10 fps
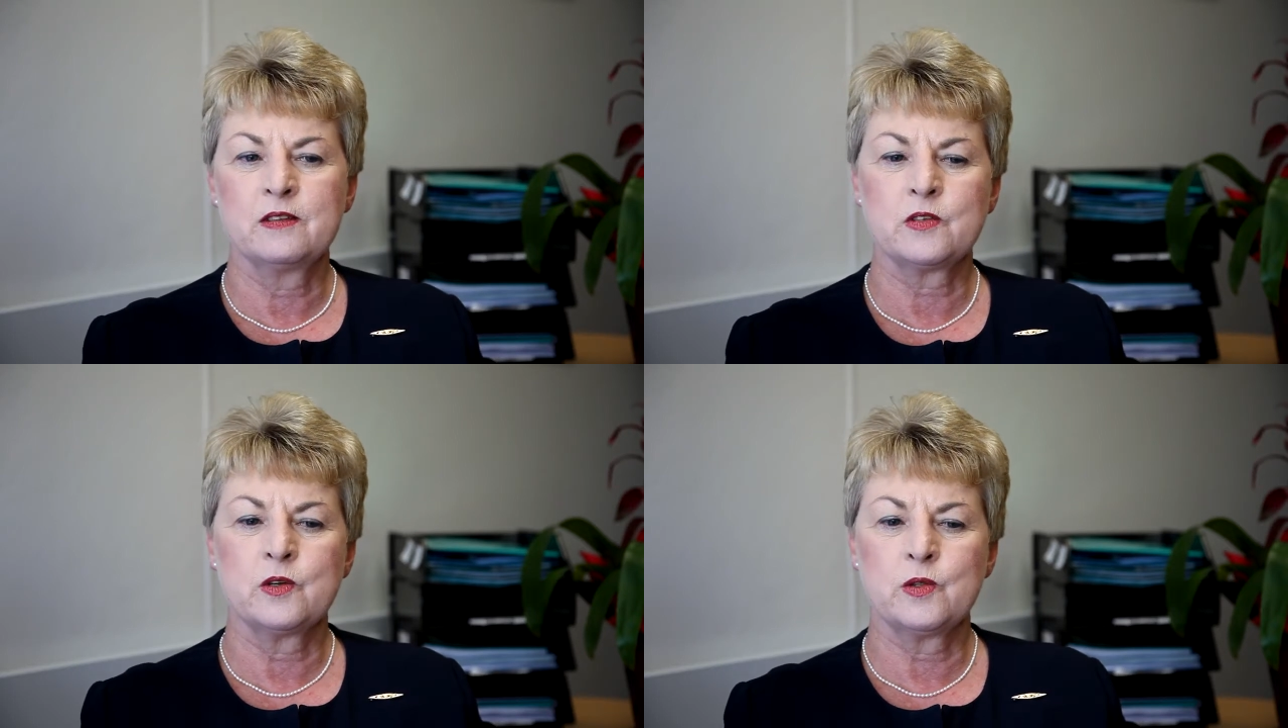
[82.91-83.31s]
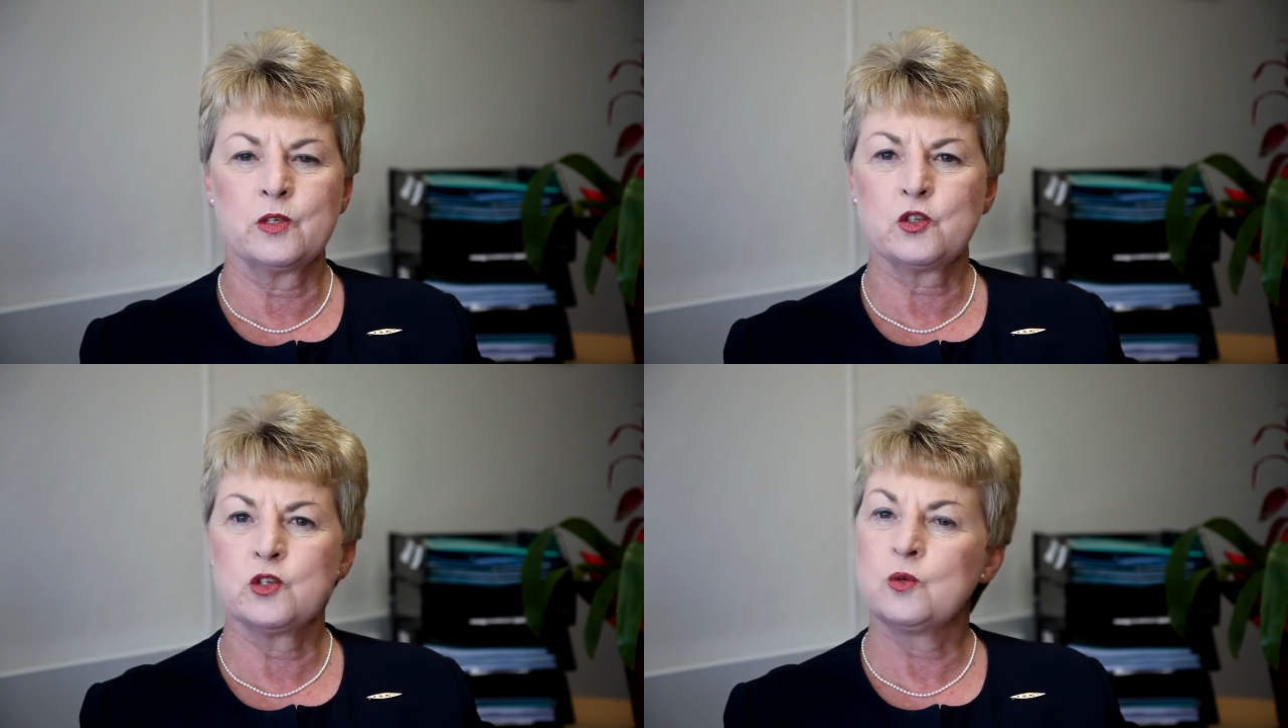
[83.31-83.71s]
And so
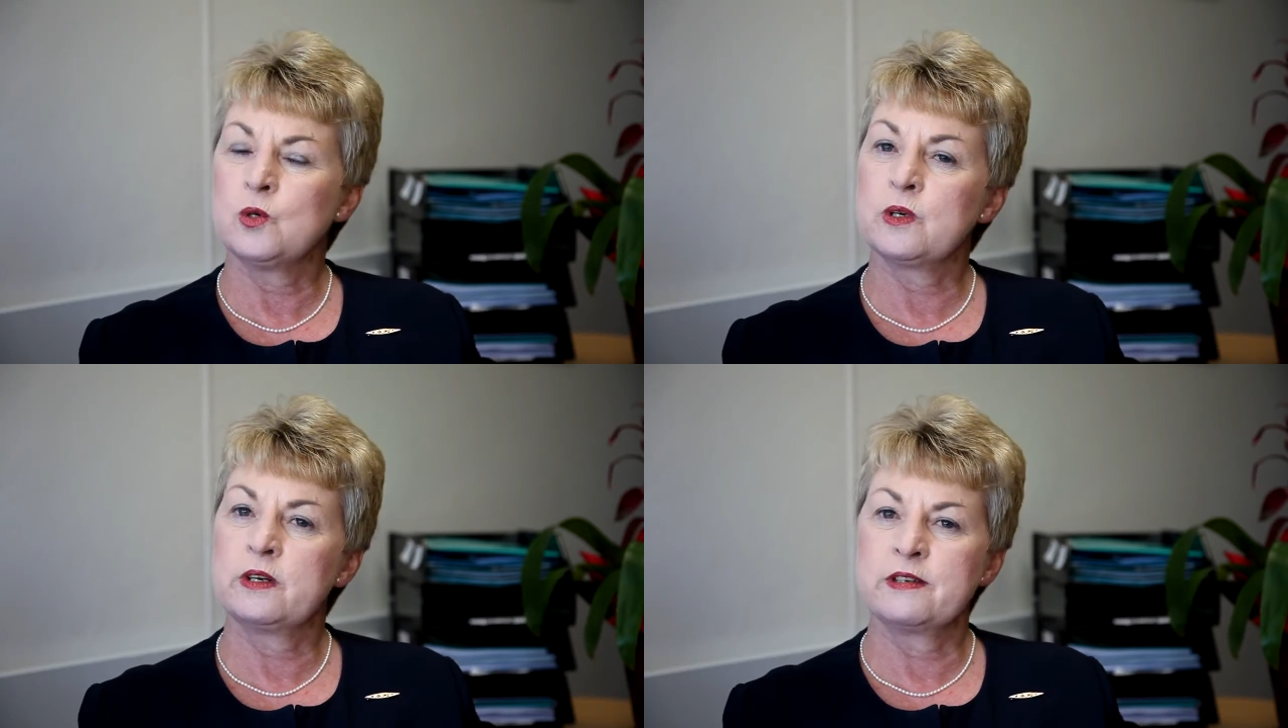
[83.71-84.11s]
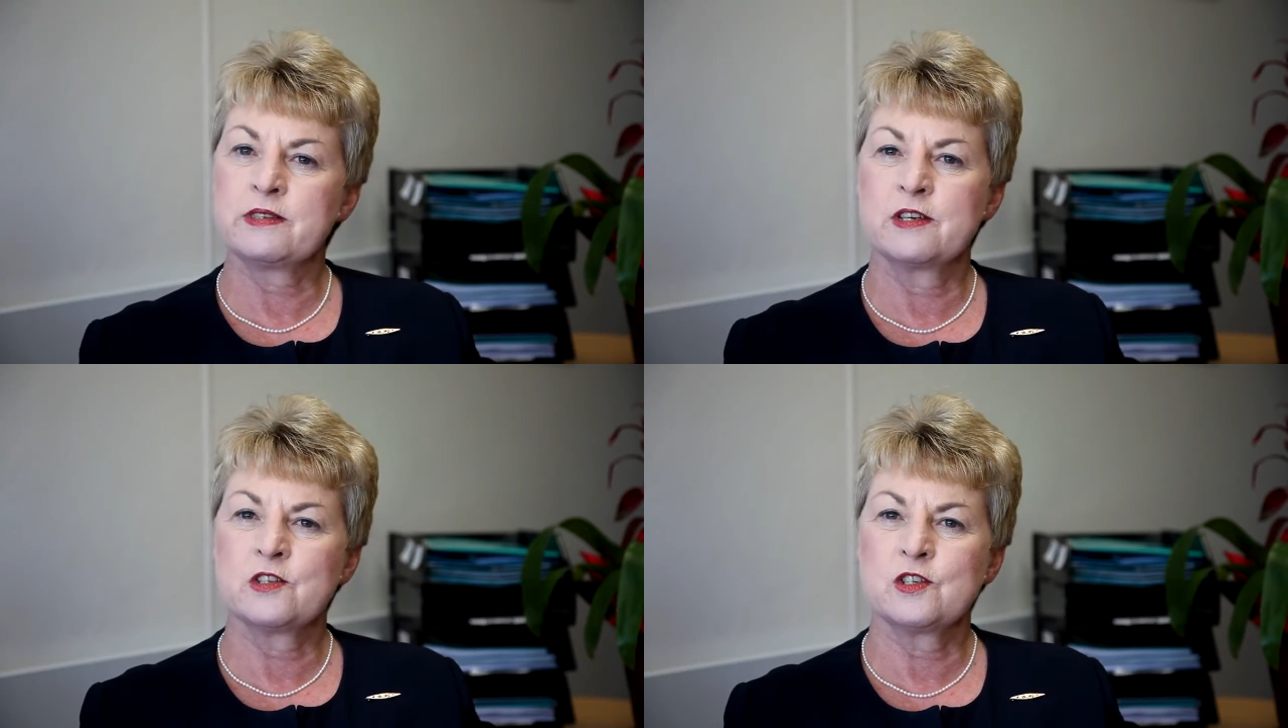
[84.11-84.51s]
the two
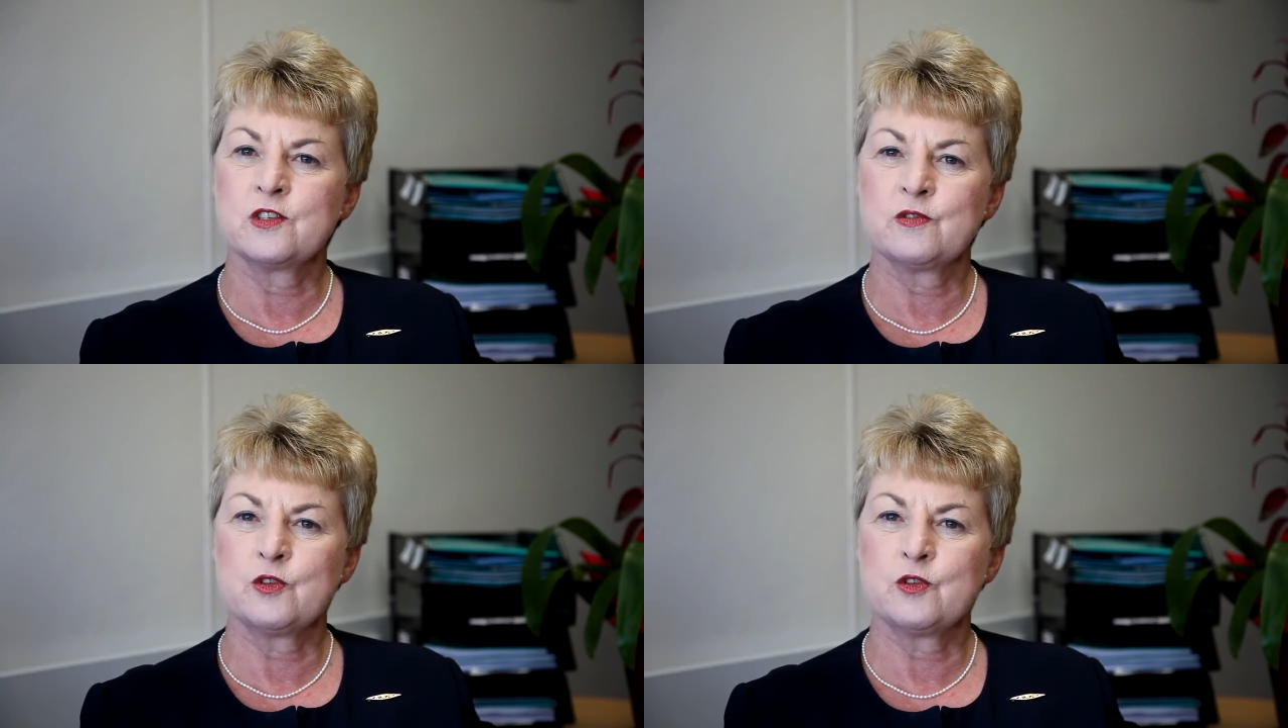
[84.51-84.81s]
organisations